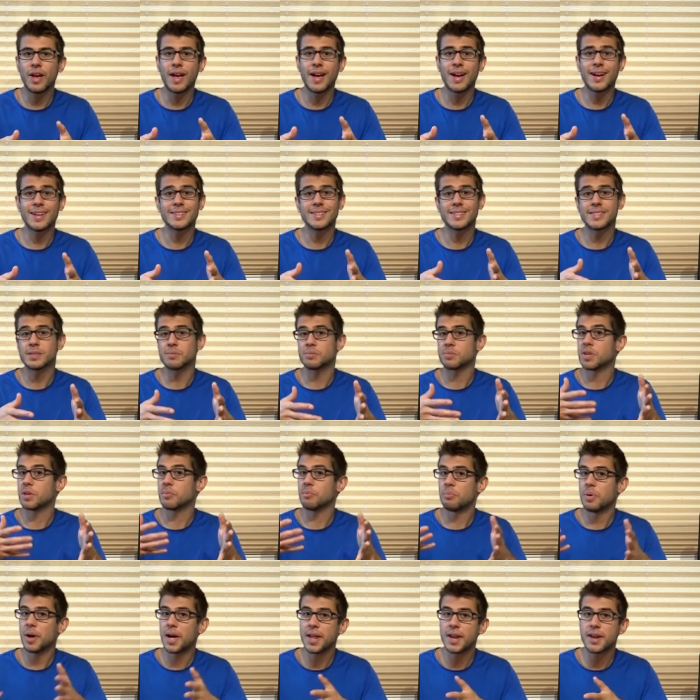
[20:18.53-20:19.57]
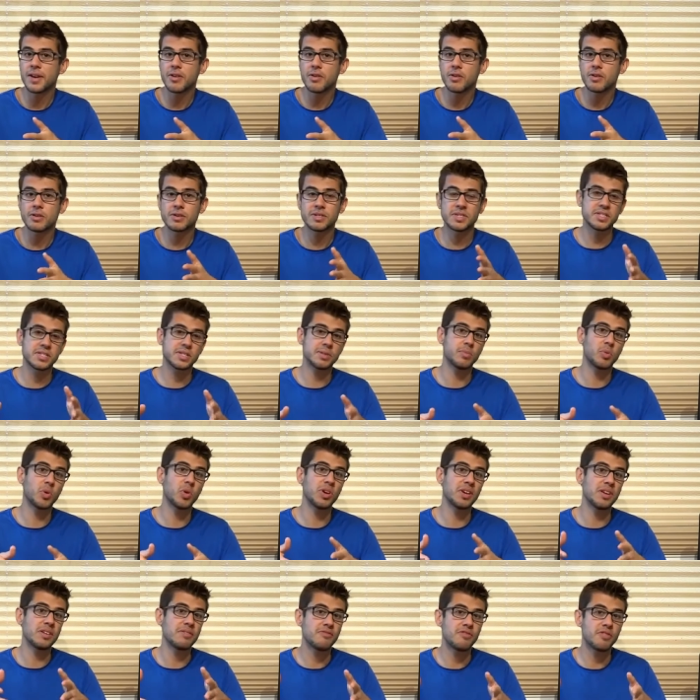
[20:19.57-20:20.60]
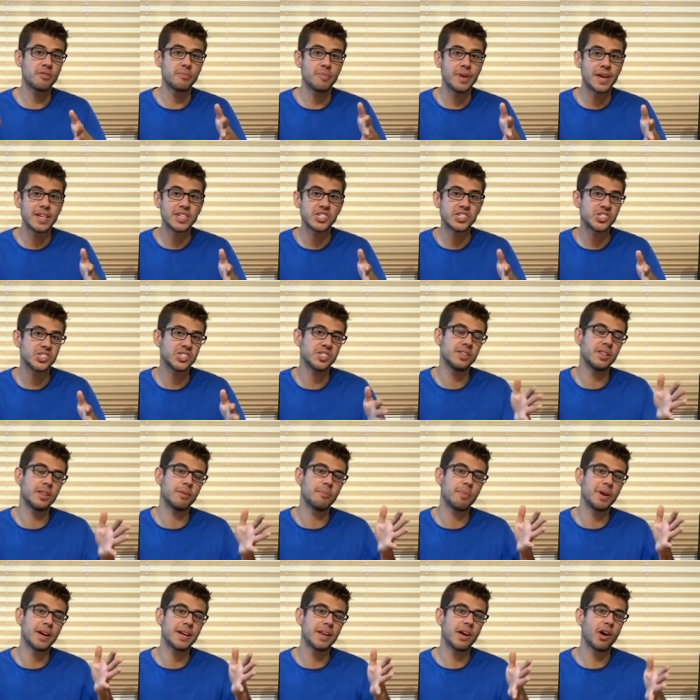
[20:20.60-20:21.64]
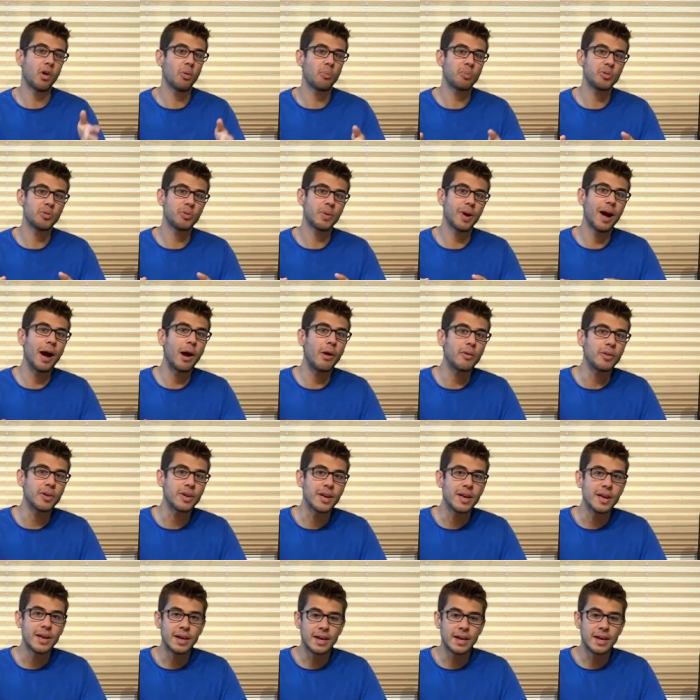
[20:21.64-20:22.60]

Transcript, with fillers: and some competitors and some more information that might help you out